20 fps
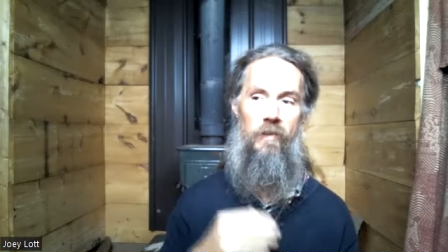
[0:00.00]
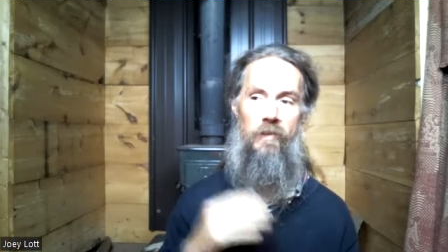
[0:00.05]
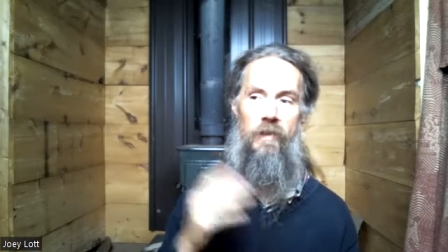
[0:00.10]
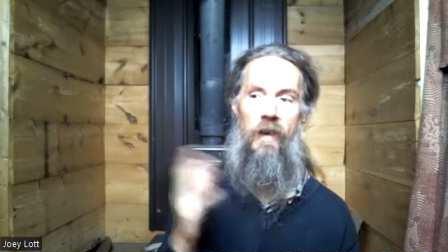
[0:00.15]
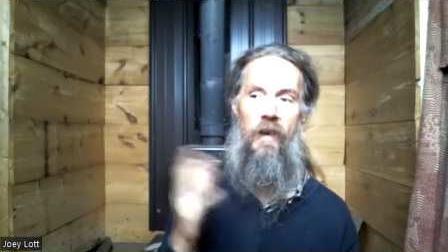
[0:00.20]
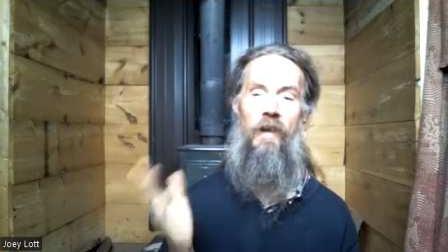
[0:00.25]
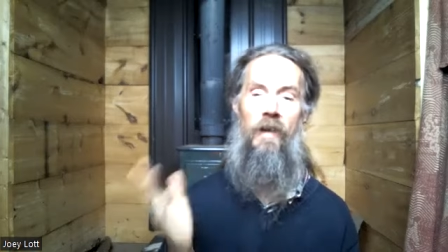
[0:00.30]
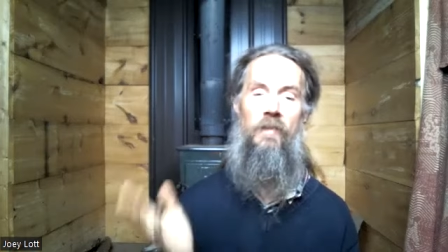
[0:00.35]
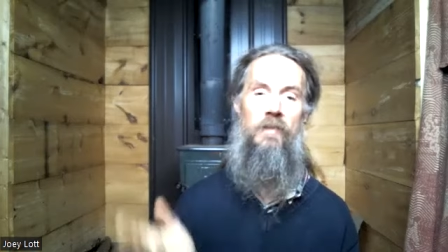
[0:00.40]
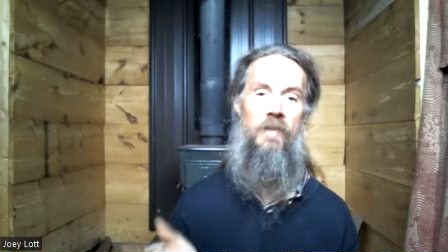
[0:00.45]

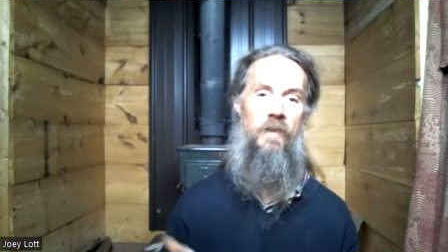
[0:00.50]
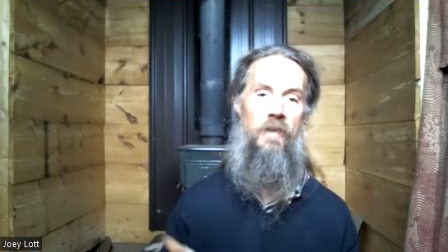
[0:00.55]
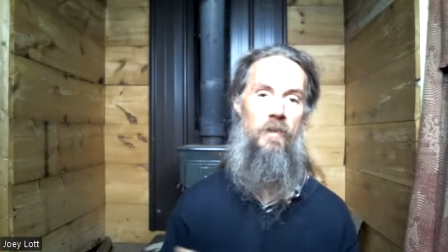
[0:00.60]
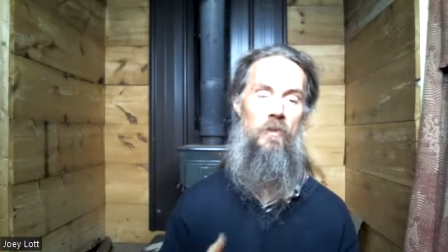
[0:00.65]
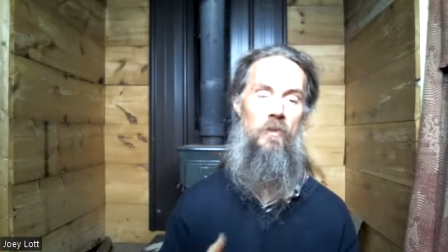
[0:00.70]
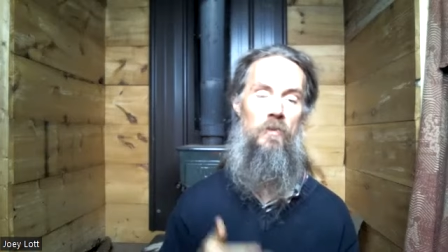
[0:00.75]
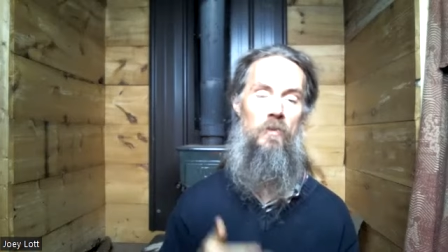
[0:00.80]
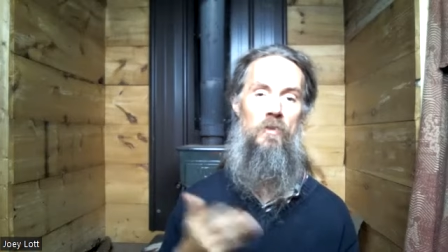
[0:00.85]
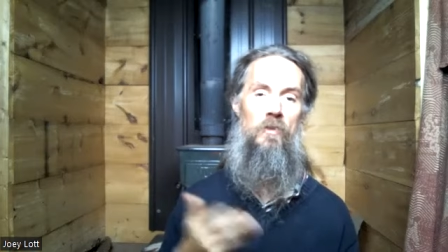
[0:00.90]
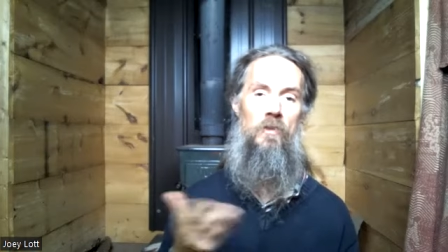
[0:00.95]
content
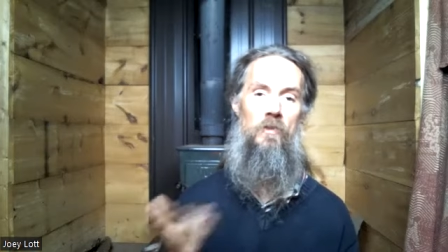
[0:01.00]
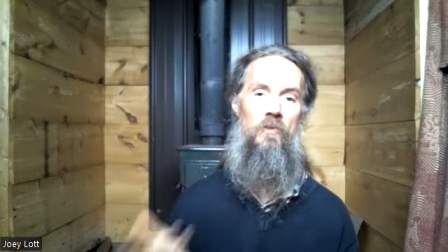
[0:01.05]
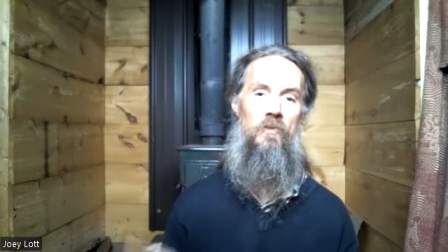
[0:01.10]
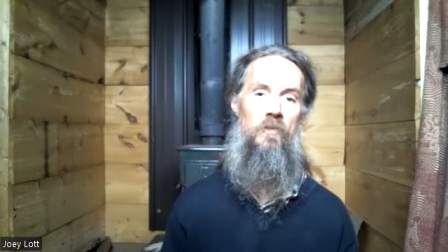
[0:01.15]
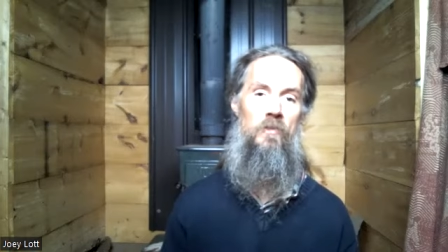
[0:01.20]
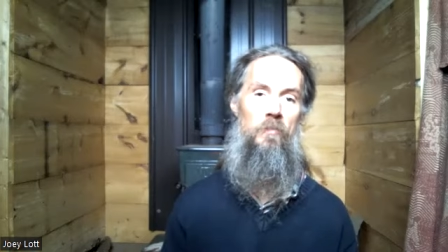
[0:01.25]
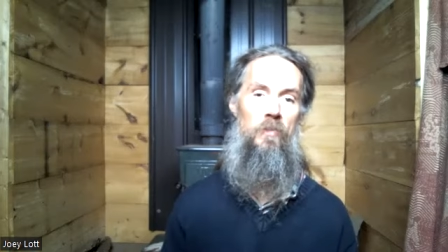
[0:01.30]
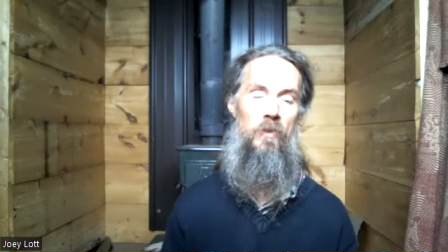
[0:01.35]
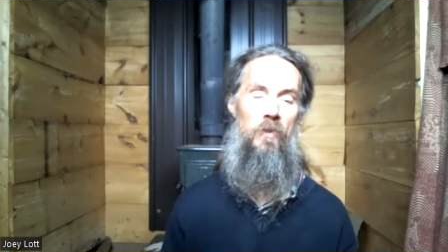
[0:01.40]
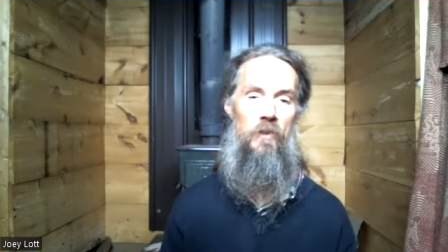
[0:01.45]
you choose
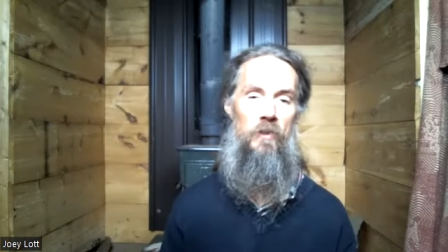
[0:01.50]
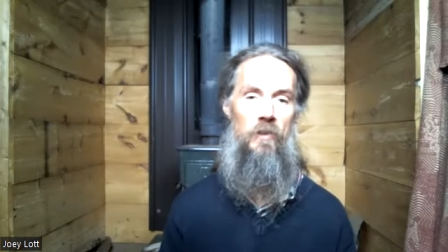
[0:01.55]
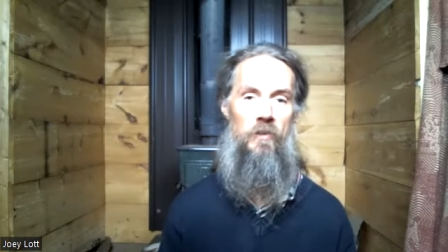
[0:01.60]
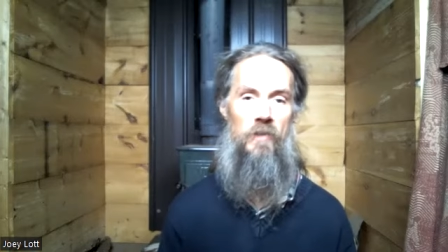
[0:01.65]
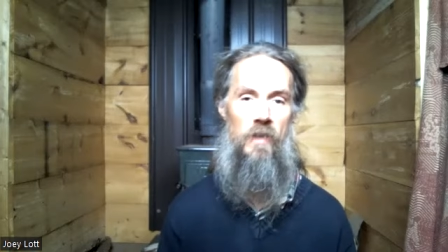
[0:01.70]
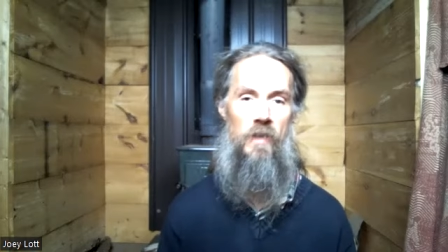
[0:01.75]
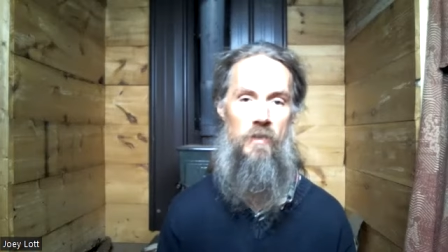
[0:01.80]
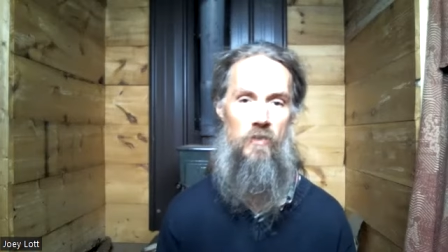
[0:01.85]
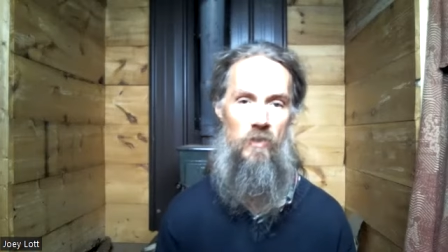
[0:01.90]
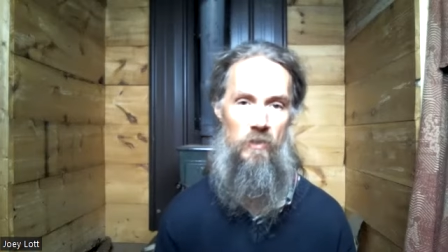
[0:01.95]
to put your
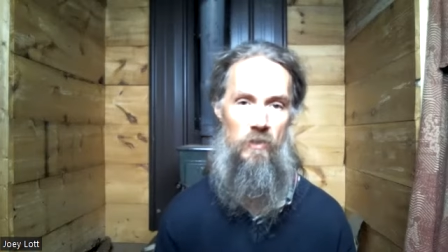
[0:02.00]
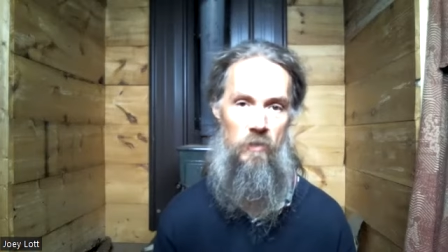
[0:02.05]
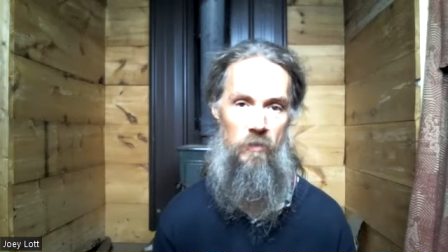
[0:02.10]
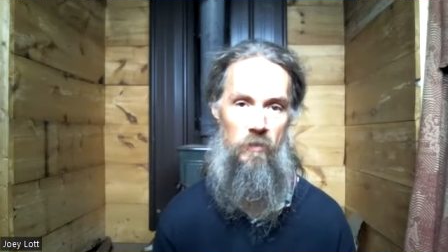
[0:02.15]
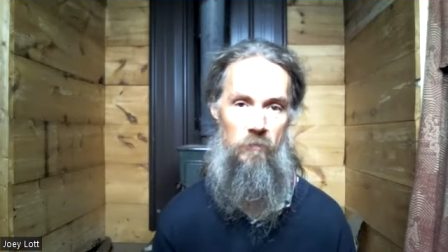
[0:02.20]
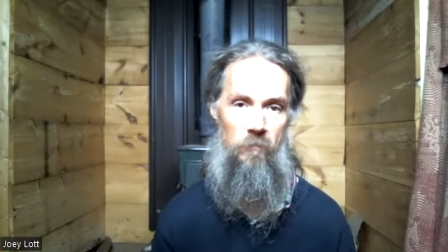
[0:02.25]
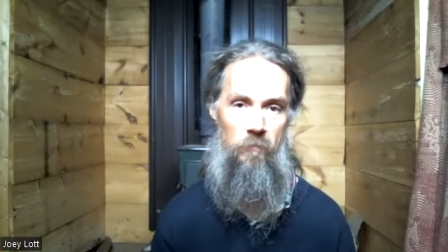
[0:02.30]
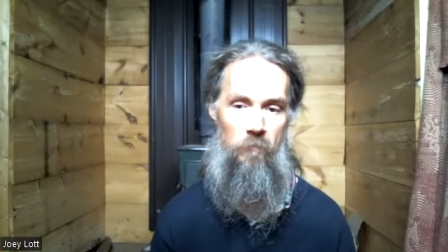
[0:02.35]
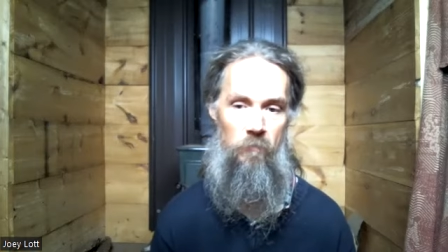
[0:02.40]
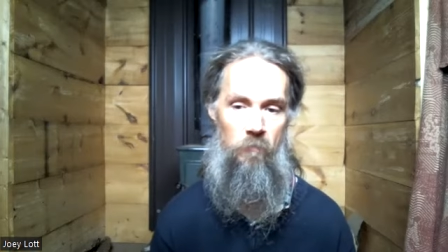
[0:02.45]
attention
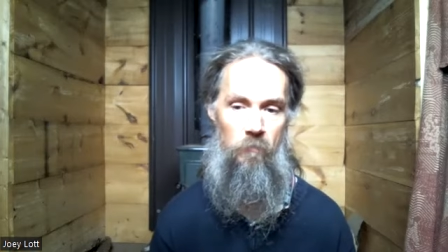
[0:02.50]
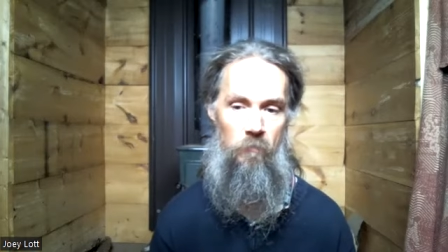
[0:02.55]
on